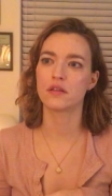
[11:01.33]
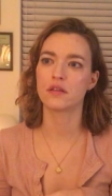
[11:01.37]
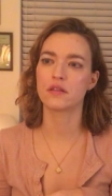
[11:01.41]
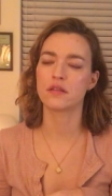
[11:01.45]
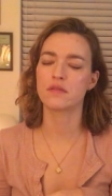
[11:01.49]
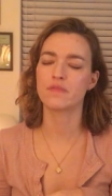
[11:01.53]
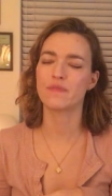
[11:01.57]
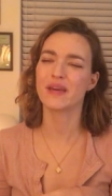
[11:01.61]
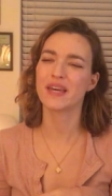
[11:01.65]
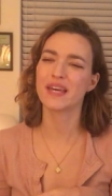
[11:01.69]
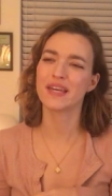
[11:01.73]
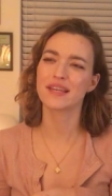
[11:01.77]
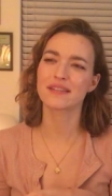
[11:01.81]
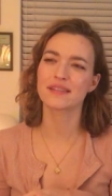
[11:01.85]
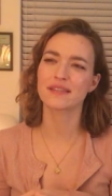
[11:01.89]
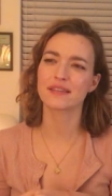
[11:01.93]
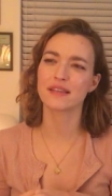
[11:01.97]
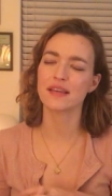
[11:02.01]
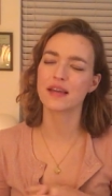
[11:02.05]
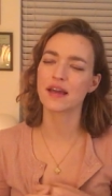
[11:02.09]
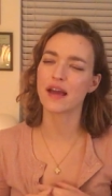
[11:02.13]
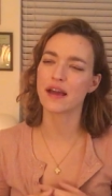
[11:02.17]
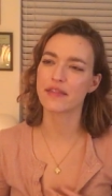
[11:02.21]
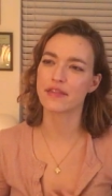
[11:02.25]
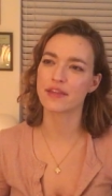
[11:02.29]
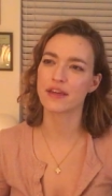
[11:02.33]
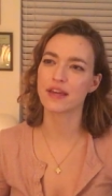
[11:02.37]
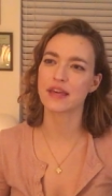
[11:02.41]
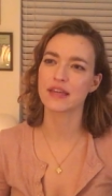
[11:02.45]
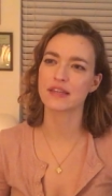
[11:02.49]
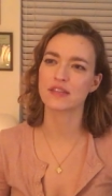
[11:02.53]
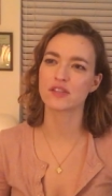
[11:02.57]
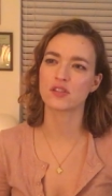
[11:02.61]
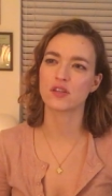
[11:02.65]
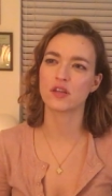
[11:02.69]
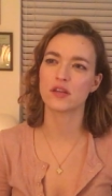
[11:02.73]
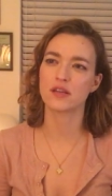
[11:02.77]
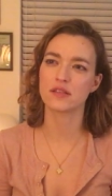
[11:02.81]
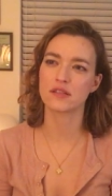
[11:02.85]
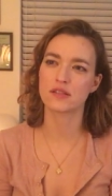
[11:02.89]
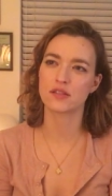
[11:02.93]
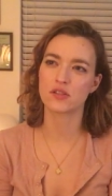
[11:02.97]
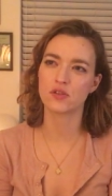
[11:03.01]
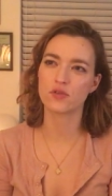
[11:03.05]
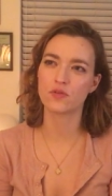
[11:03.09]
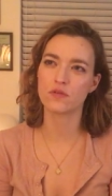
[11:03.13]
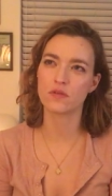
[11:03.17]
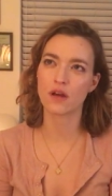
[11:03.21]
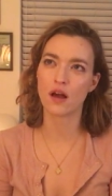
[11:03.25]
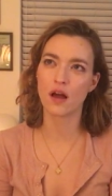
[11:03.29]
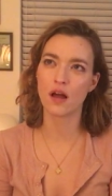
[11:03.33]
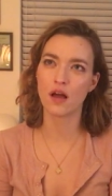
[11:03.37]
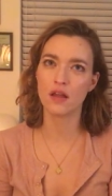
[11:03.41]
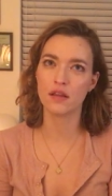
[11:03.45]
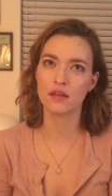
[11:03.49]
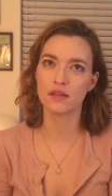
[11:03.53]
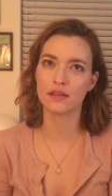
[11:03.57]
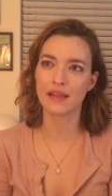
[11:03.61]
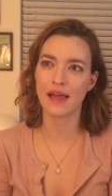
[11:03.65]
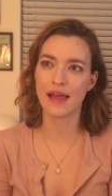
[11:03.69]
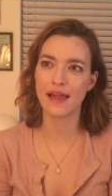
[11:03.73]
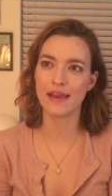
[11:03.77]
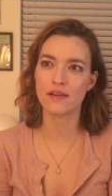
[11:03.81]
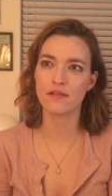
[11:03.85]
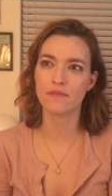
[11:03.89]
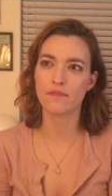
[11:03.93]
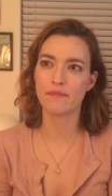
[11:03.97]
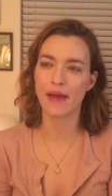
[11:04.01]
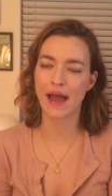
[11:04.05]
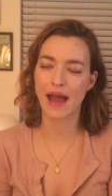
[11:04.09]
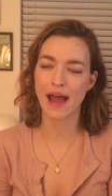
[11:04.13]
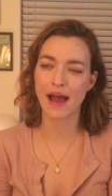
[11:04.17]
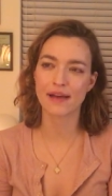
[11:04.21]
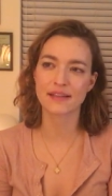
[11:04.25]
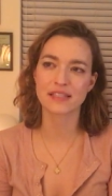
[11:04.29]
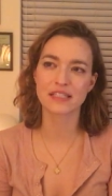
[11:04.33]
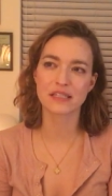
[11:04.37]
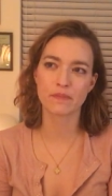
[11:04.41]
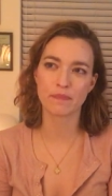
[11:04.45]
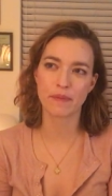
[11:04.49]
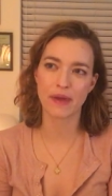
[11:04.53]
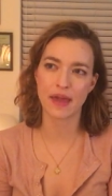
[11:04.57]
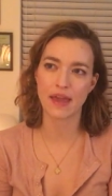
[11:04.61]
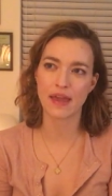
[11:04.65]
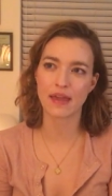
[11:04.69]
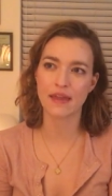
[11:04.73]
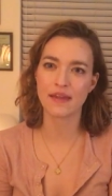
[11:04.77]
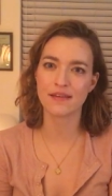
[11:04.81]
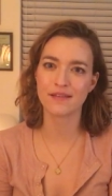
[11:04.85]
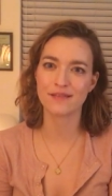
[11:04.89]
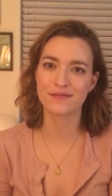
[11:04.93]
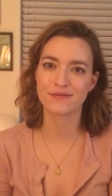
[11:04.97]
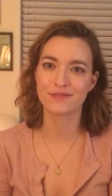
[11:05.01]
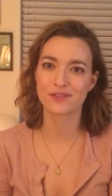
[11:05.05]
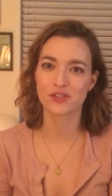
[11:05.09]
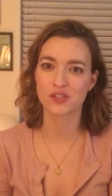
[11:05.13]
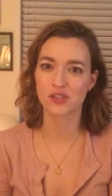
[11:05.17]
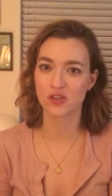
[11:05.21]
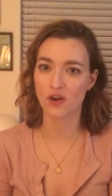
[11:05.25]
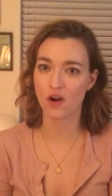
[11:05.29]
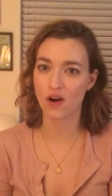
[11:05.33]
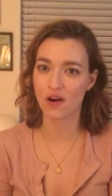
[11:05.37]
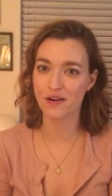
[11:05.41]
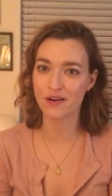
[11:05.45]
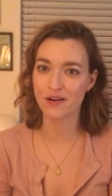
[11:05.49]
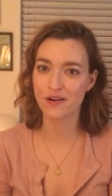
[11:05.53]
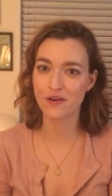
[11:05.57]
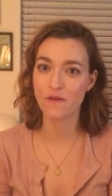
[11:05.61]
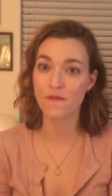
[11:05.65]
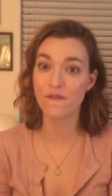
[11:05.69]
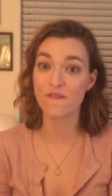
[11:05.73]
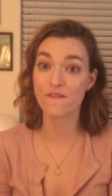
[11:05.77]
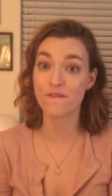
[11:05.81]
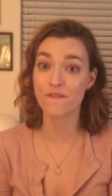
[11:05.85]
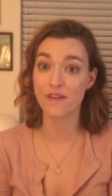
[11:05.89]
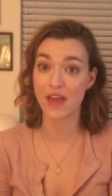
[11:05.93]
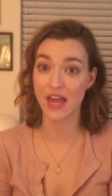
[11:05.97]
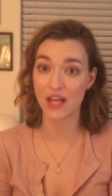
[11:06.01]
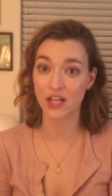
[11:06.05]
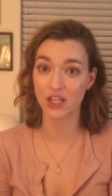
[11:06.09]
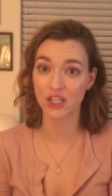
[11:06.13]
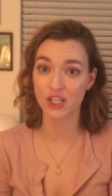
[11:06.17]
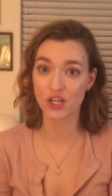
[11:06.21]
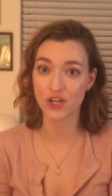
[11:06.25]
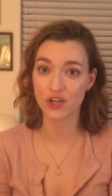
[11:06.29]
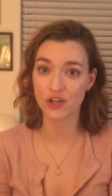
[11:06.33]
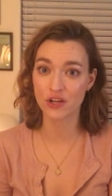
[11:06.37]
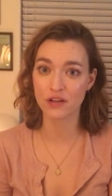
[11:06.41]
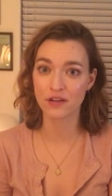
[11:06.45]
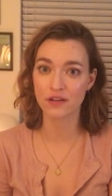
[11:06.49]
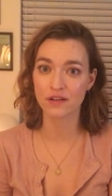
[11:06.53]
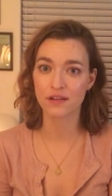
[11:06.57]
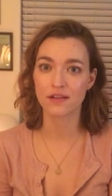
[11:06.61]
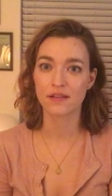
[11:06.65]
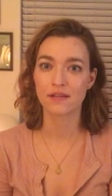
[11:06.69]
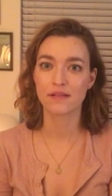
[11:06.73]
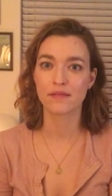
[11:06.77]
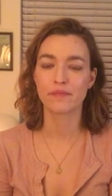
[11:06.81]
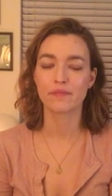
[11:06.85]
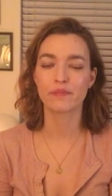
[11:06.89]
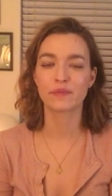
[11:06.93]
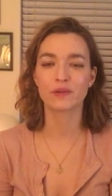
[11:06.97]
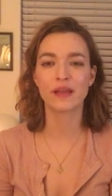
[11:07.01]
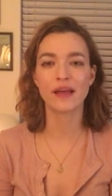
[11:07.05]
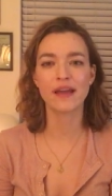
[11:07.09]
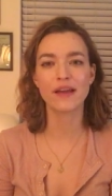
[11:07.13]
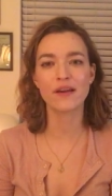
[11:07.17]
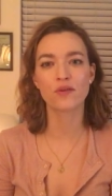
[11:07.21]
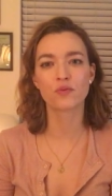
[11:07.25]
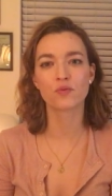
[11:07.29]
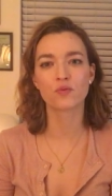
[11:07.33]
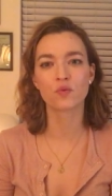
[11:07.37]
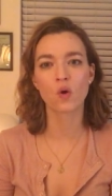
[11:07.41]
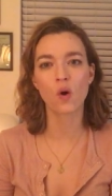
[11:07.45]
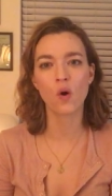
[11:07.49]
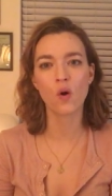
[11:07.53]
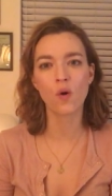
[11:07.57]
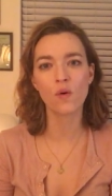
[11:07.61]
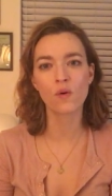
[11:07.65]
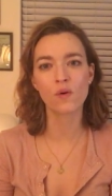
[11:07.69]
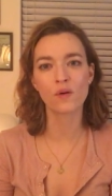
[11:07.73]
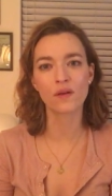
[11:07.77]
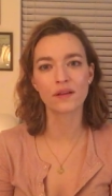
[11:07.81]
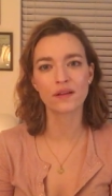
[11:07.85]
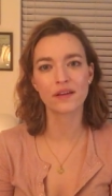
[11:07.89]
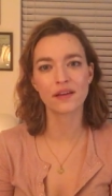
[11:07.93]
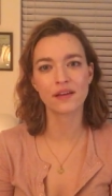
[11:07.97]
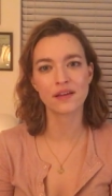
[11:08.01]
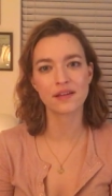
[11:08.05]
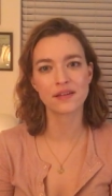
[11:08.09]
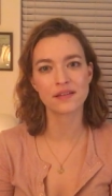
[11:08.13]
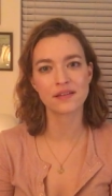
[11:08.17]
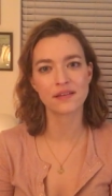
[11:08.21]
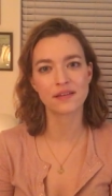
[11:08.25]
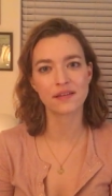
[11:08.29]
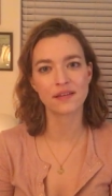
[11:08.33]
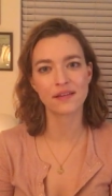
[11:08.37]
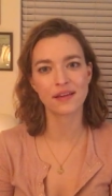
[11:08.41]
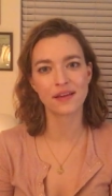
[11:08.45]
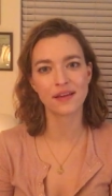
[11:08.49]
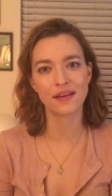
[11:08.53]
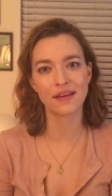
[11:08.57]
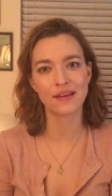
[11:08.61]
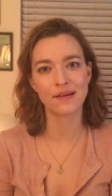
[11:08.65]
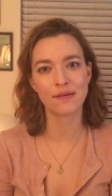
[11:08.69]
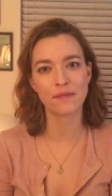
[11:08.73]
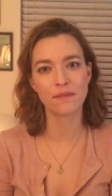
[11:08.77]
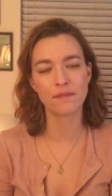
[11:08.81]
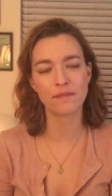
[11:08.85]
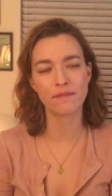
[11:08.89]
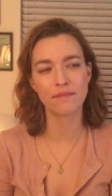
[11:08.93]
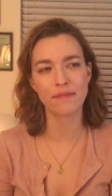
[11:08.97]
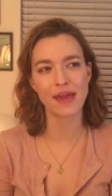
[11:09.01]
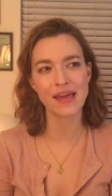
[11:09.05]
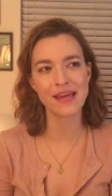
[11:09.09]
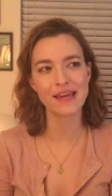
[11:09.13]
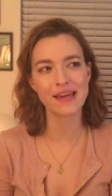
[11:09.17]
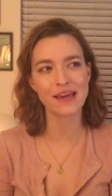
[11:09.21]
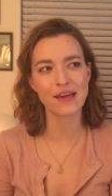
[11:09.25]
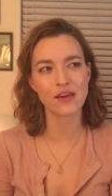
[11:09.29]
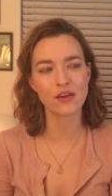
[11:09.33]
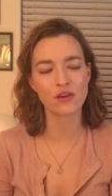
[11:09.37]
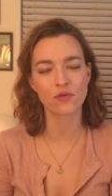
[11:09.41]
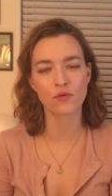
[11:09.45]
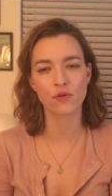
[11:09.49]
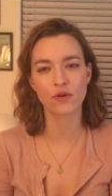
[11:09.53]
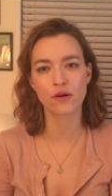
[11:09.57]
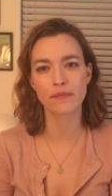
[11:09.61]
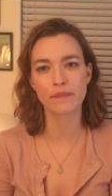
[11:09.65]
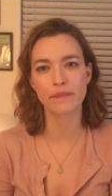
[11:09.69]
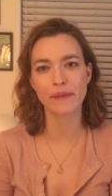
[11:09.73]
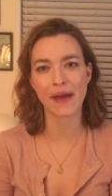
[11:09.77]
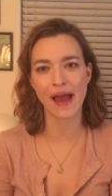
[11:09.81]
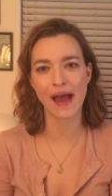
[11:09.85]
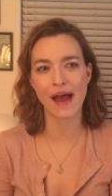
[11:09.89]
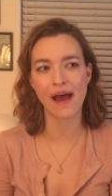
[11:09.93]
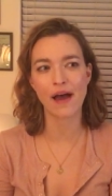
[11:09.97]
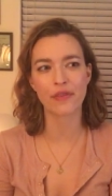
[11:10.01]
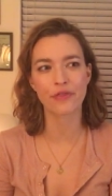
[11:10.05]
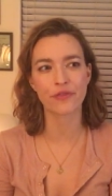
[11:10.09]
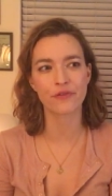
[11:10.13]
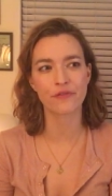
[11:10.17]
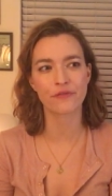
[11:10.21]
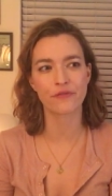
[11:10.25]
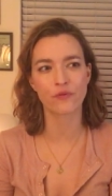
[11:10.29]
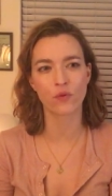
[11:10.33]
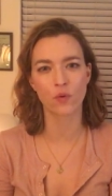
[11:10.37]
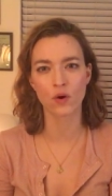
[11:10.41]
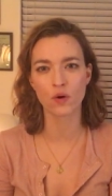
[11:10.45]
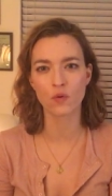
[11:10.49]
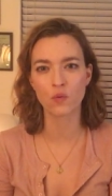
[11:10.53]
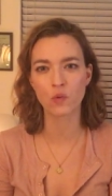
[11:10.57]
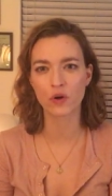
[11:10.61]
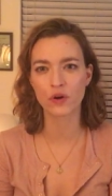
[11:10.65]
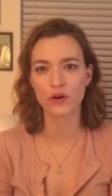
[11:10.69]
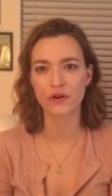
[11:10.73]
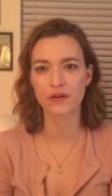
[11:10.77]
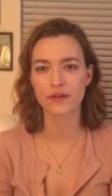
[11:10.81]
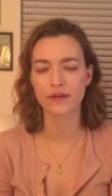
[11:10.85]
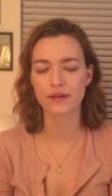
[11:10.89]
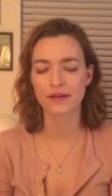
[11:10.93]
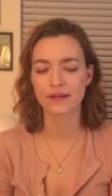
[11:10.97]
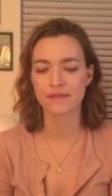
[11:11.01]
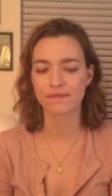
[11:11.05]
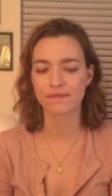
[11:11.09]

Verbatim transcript: the biggest thing I think is, is to not let past pain, sorrow, failure play a role in, in making your path forward